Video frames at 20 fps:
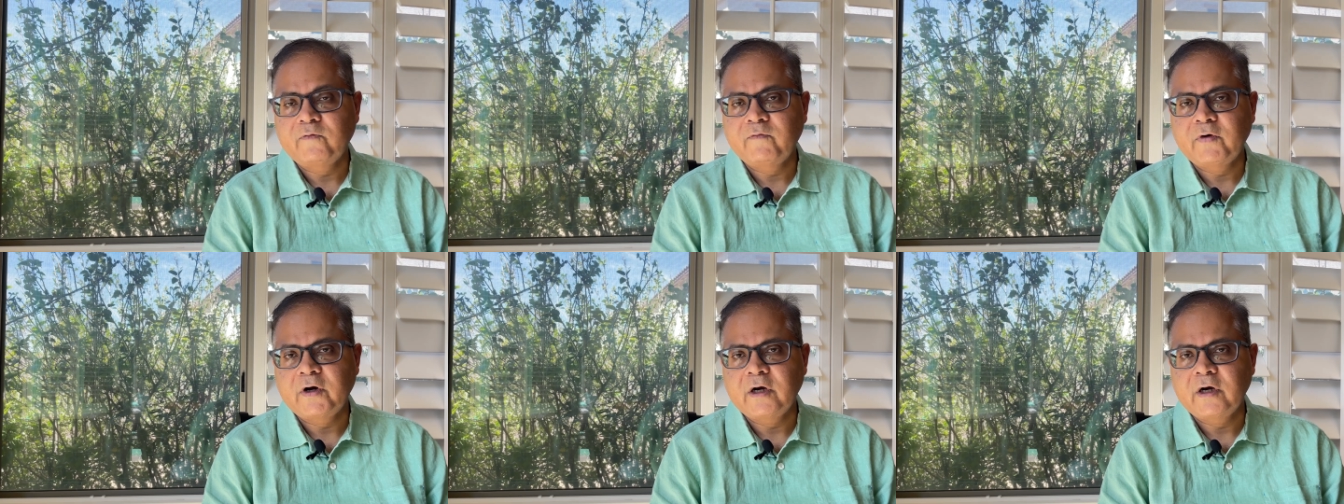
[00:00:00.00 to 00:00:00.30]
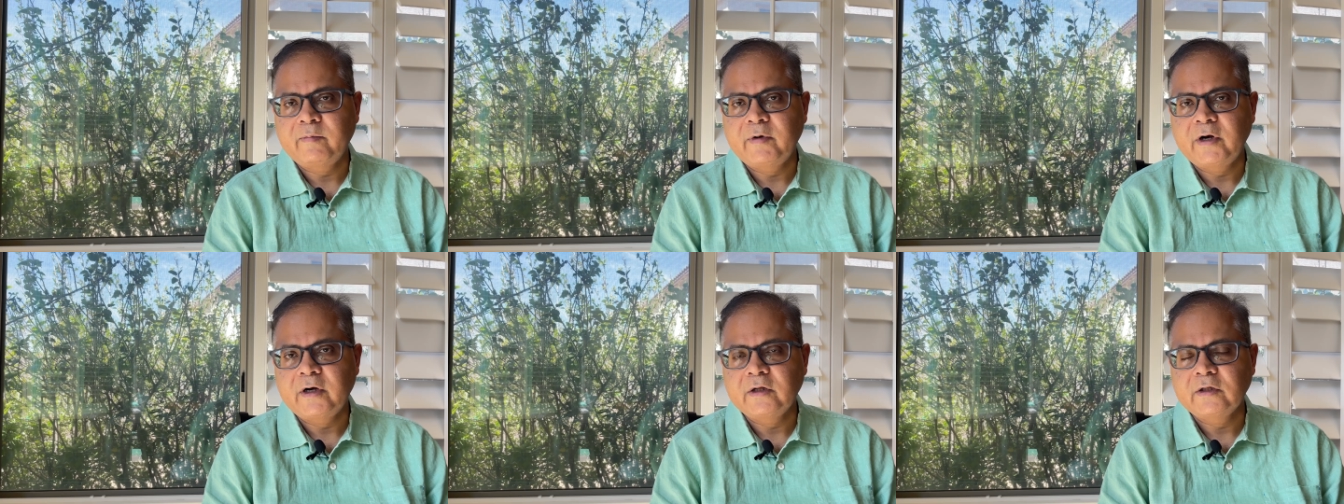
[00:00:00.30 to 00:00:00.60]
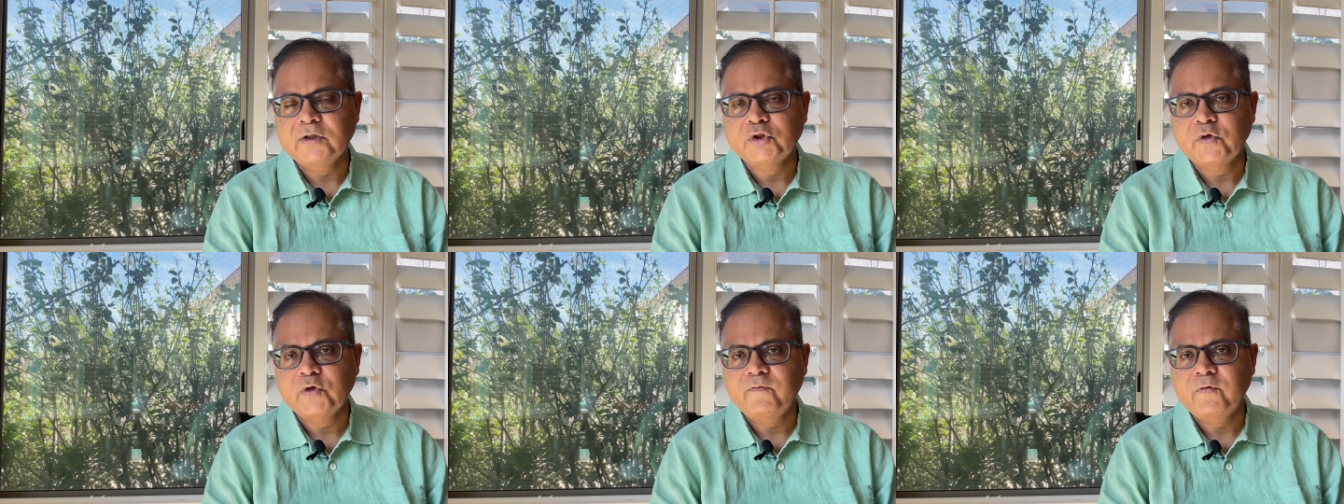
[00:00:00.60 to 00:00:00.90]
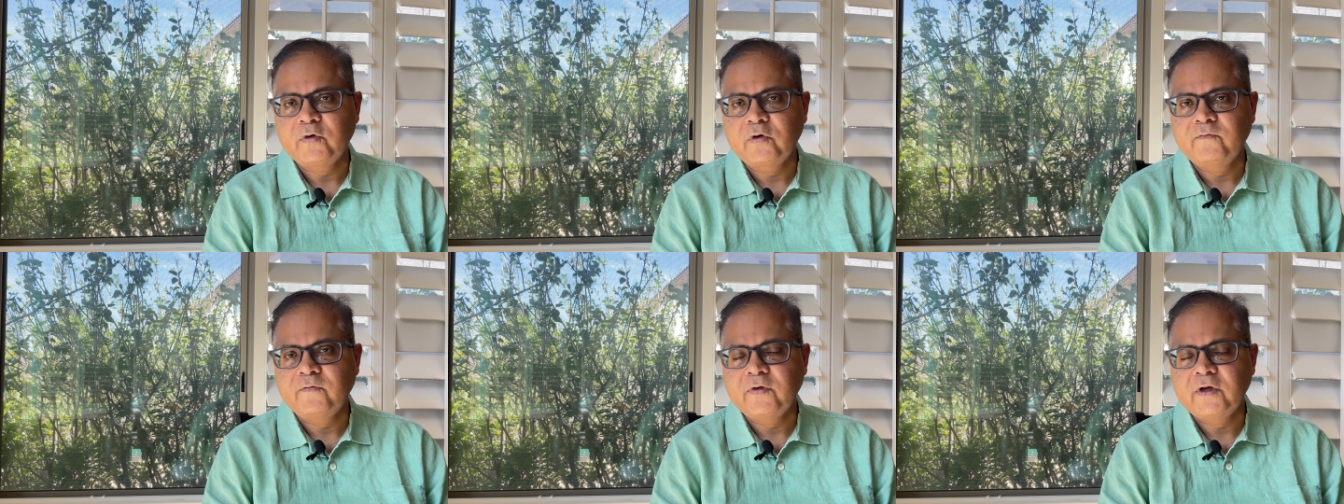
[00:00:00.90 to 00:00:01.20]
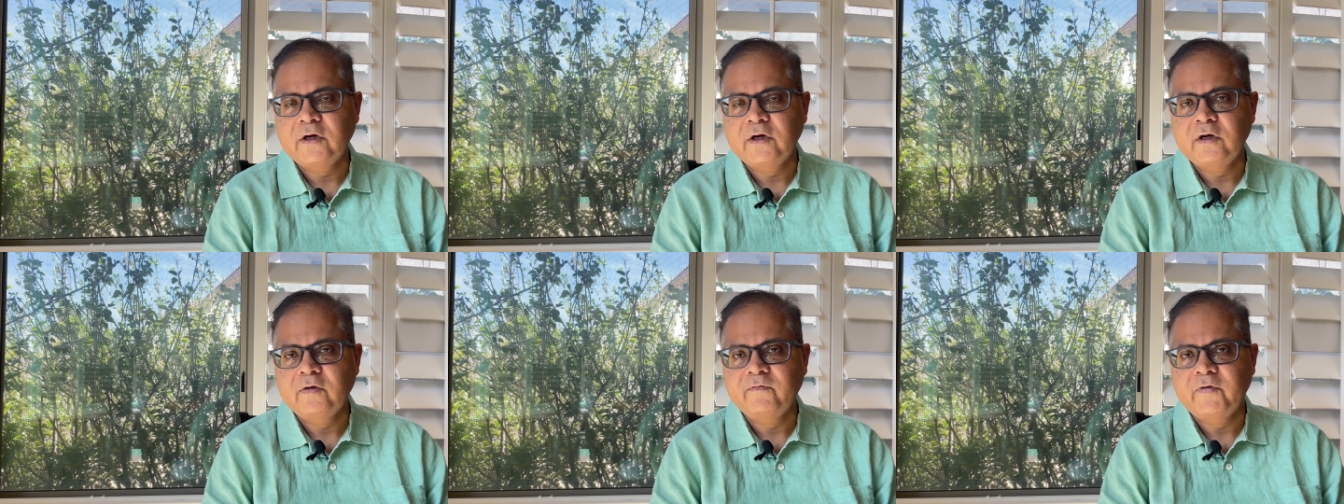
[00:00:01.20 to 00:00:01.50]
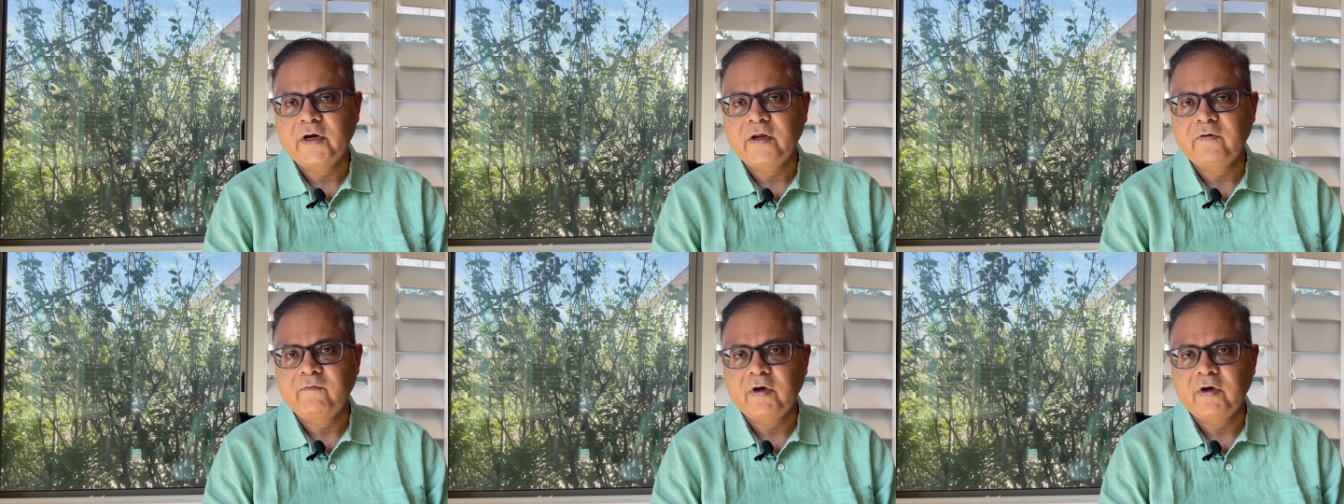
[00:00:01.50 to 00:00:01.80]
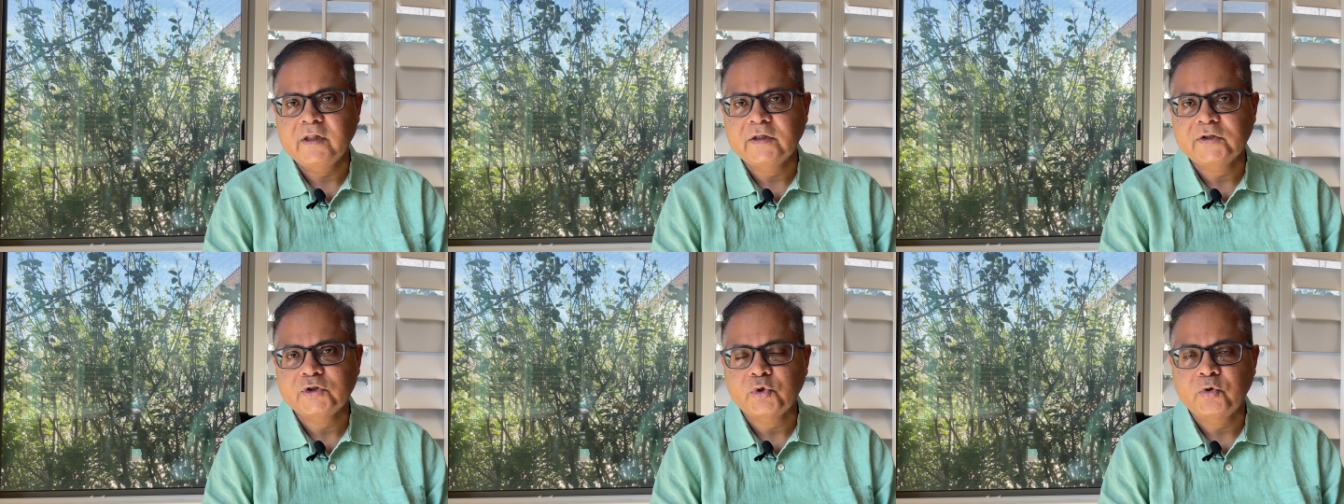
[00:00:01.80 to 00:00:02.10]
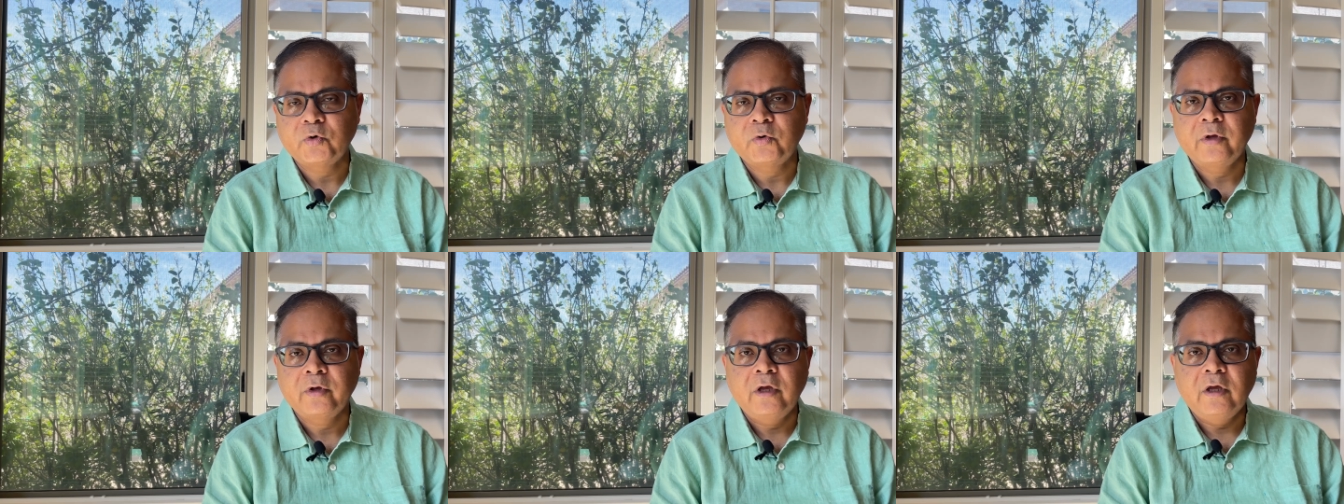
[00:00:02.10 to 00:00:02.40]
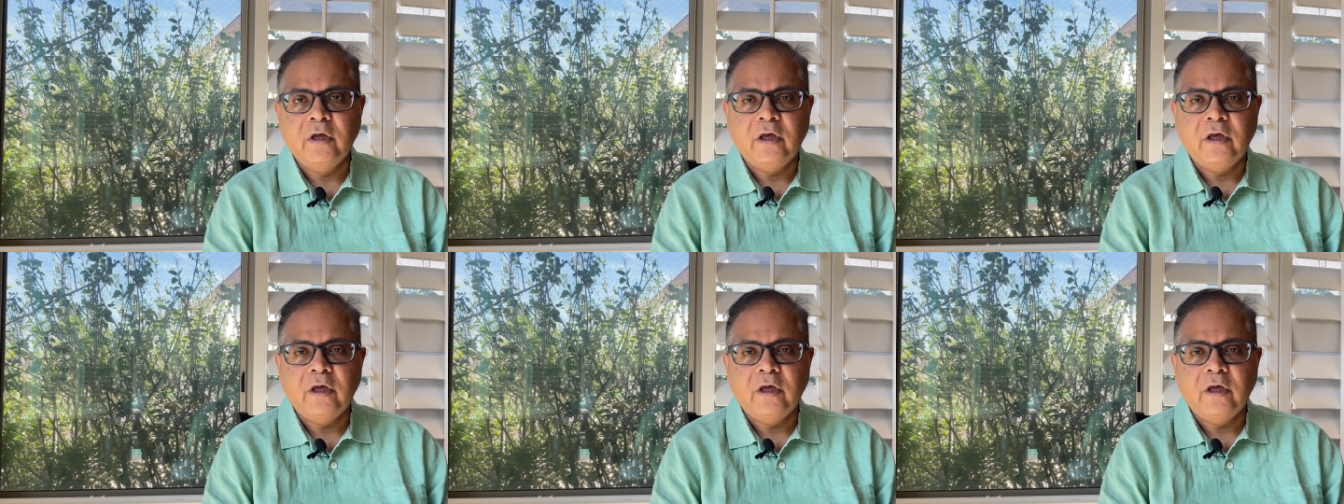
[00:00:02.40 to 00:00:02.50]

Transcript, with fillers: fundamentals of your field very well so